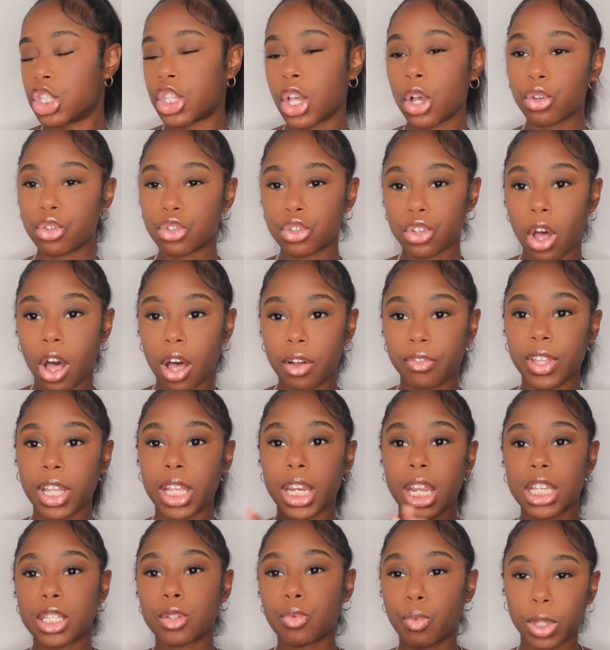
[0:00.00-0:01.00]
so soft,
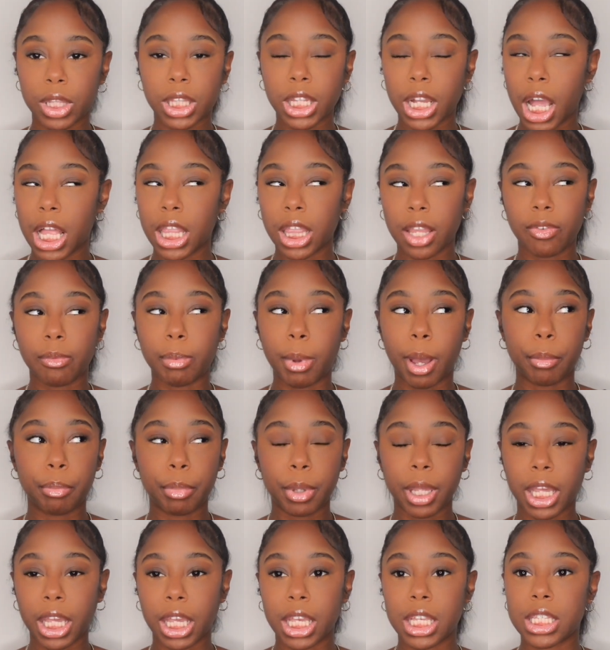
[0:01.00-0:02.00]
and that's one thing I love about
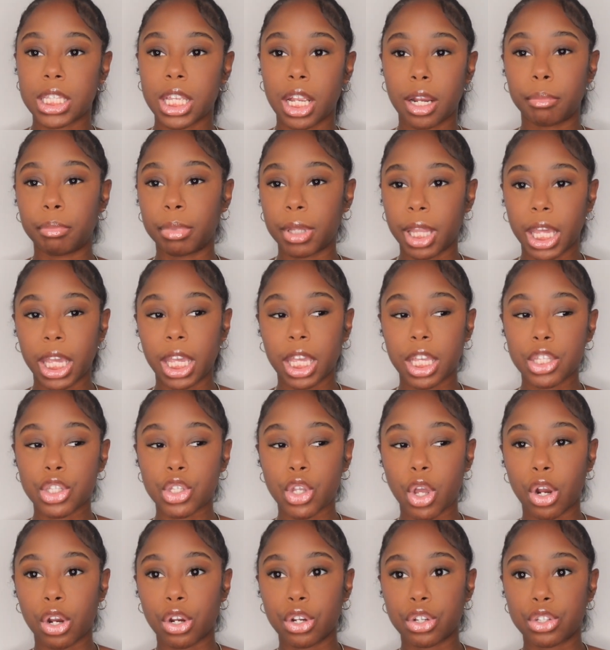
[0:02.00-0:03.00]
pink, is their blankets
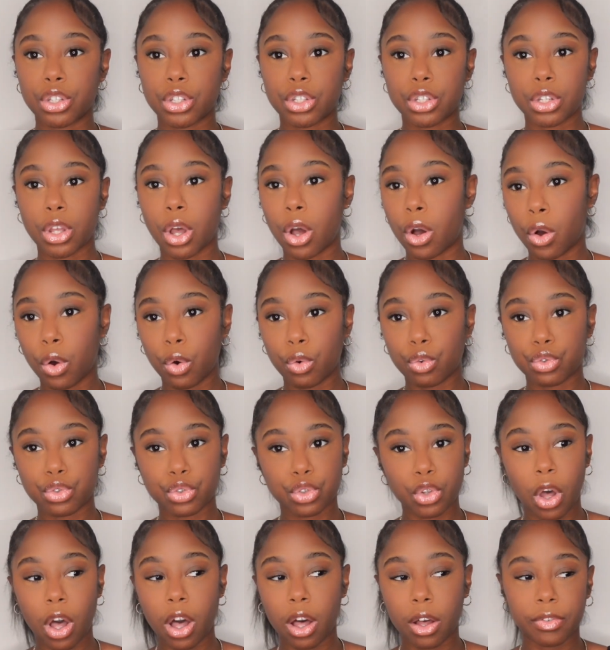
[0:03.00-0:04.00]
are so
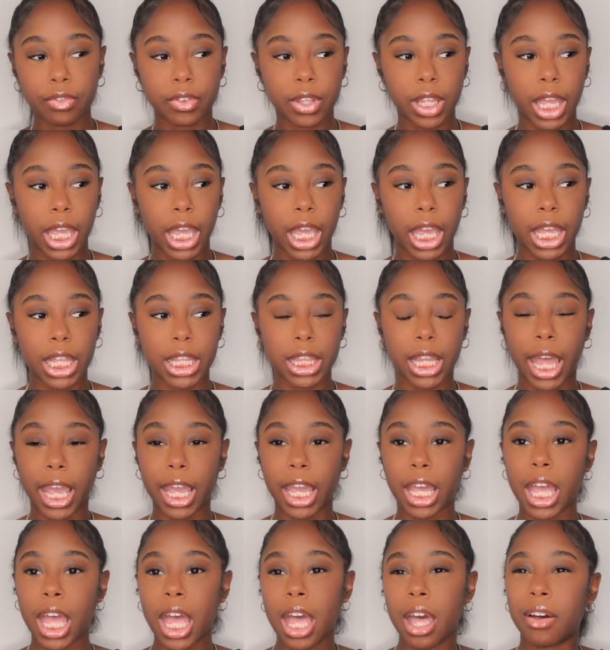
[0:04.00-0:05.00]
soft and
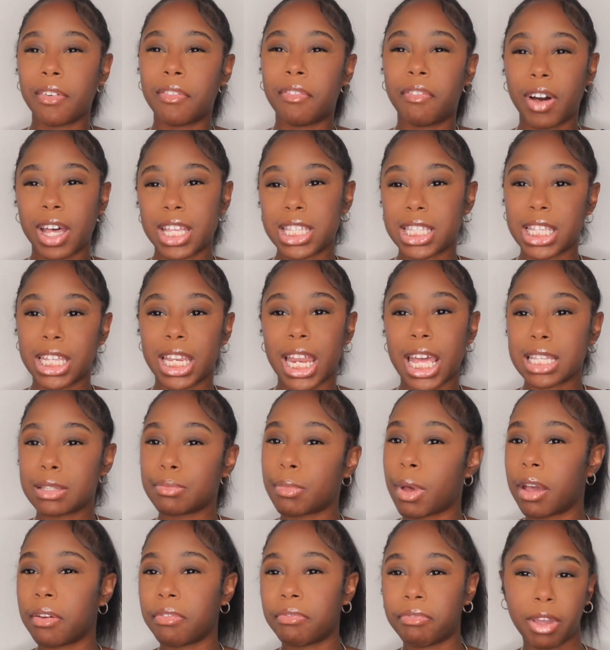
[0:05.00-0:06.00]
like fuzzy. That's
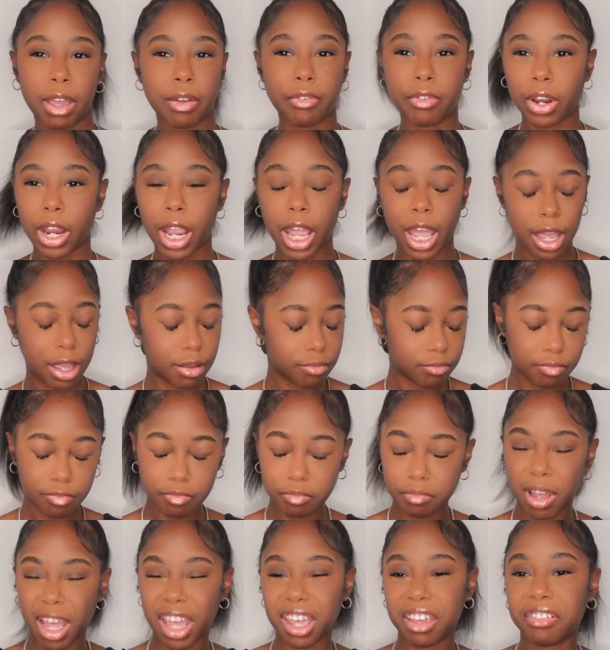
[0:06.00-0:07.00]
my favorite
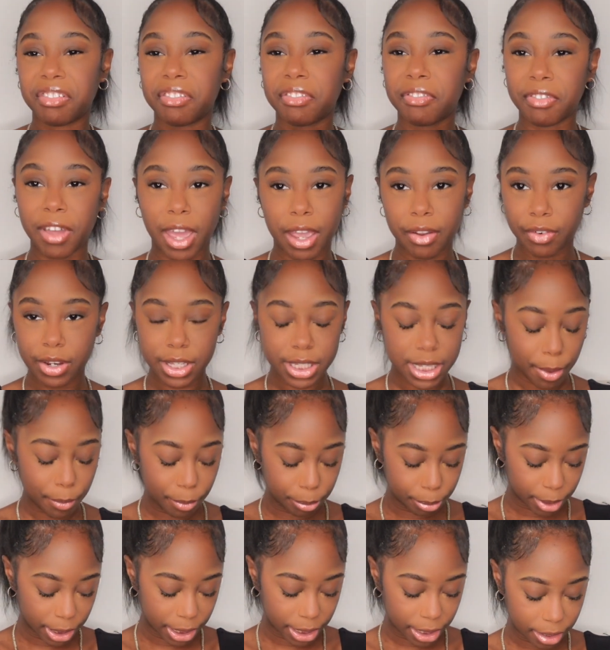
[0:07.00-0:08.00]
type
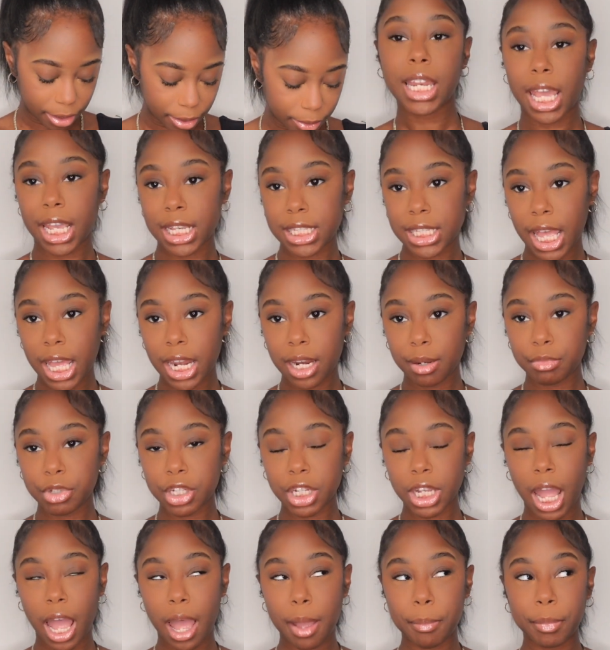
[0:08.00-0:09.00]
of blanket. Next item
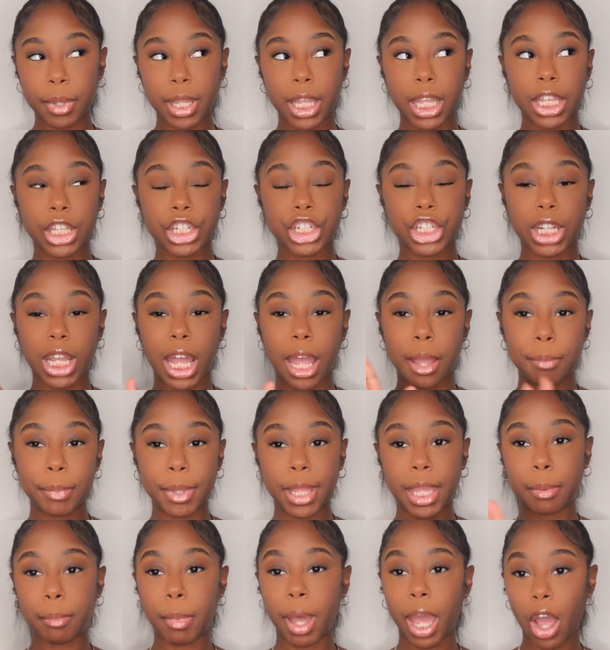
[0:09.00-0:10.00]
she got me
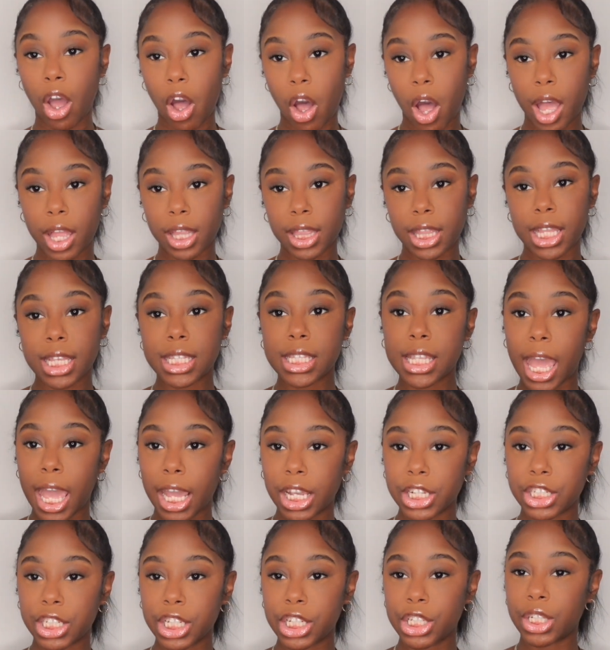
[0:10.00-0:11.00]
and my aunt this,
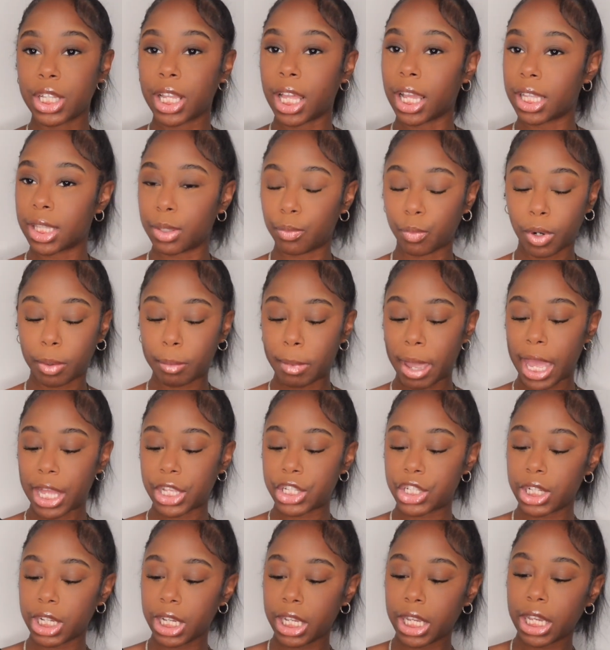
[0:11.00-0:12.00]
actually, so like we're
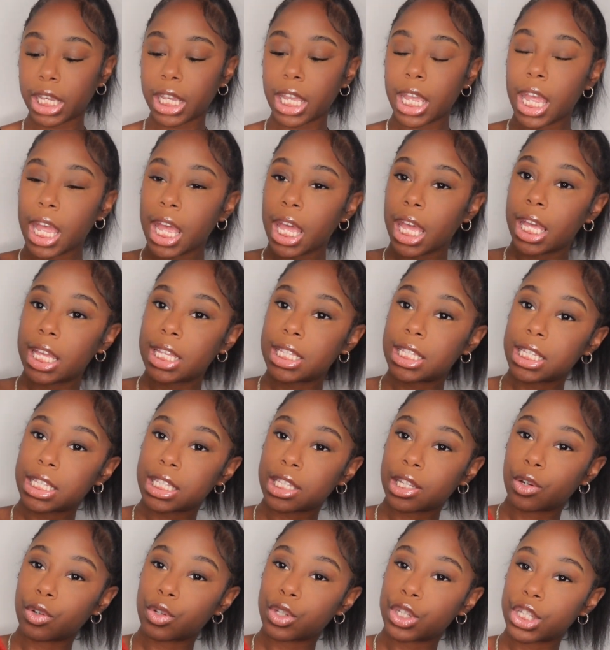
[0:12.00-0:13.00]
matching. It's
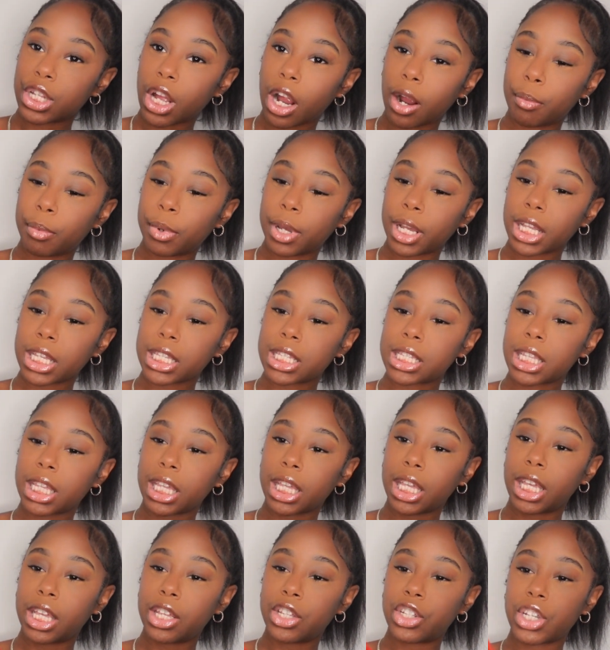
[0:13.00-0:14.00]
this little Starbucks
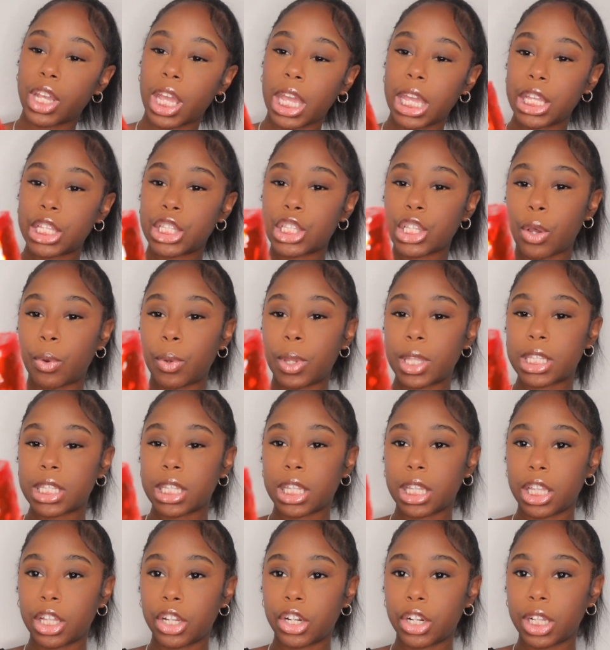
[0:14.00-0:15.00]
keychain. So it's
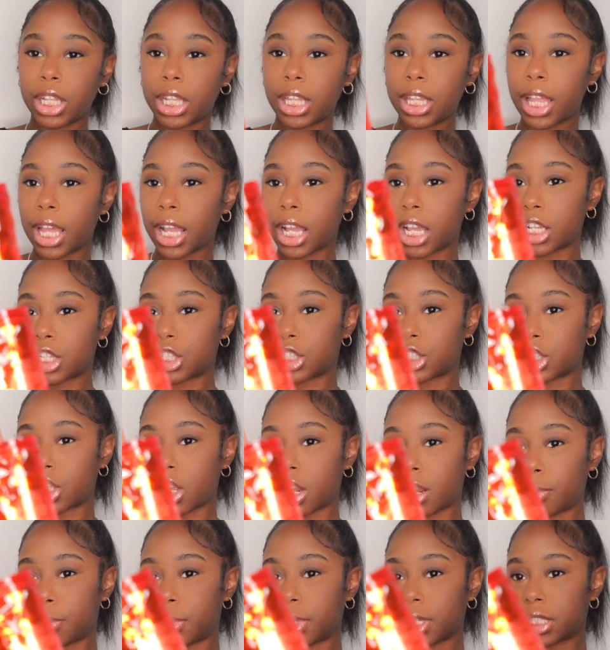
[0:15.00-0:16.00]
literally like a
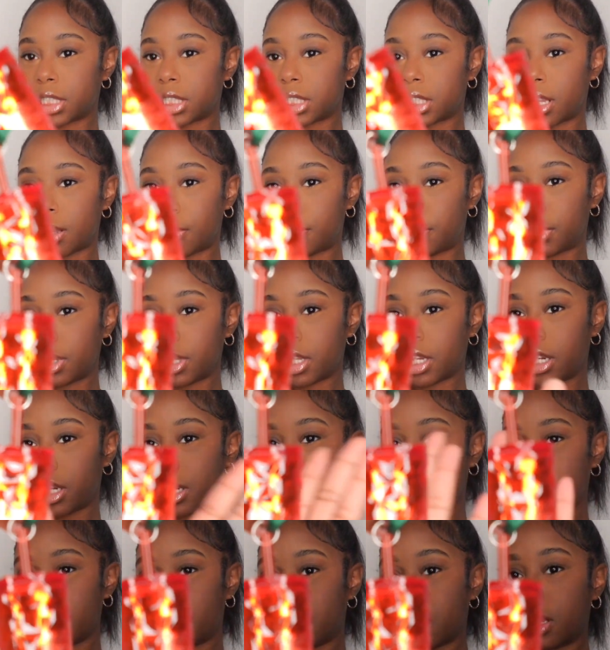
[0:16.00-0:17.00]
Starbucks
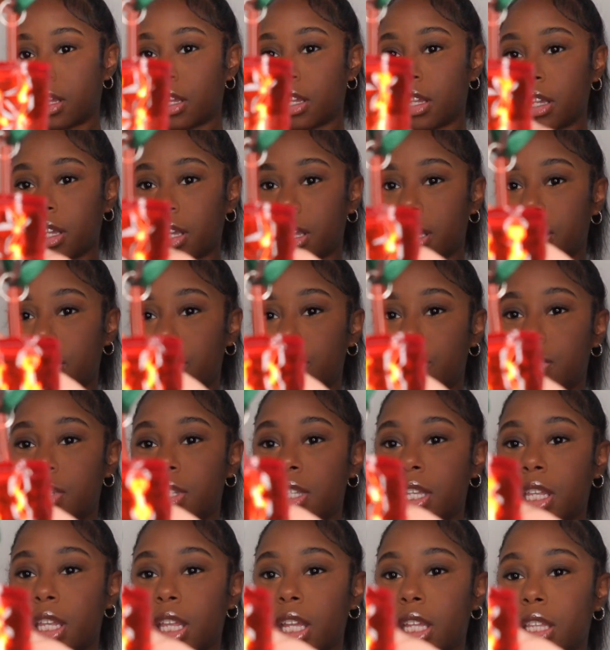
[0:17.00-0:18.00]
tumbler. Can you
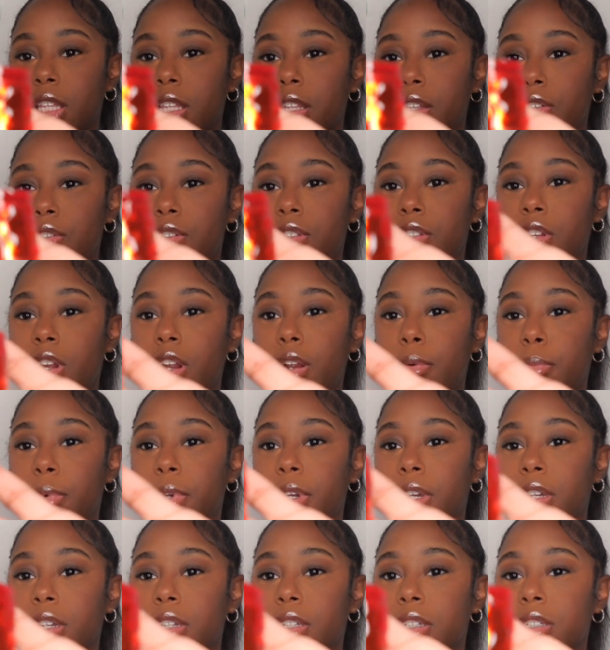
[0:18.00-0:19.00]
see like the little
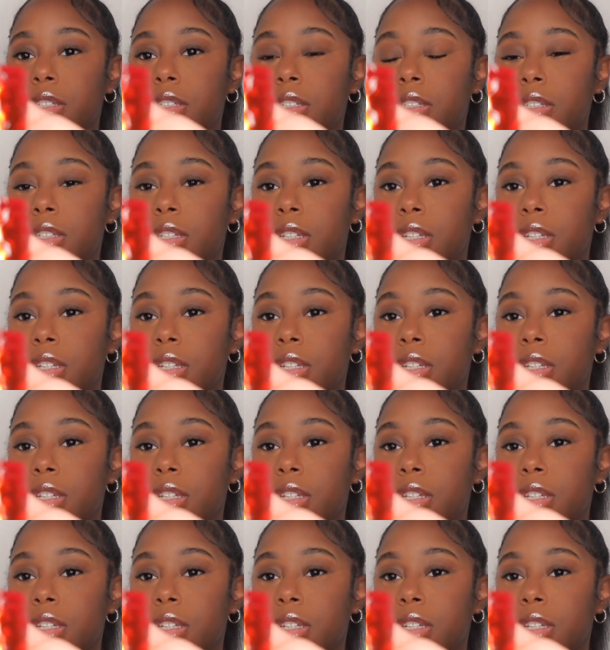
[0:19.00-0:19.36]
Starbucks